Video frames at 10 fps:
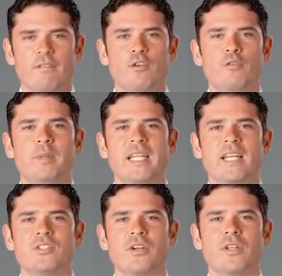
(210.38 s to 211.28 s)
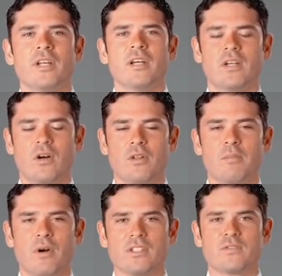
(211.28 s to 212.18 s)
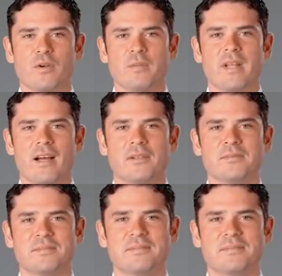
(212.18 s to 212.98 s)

If you've been injured, call the Barnes firm now.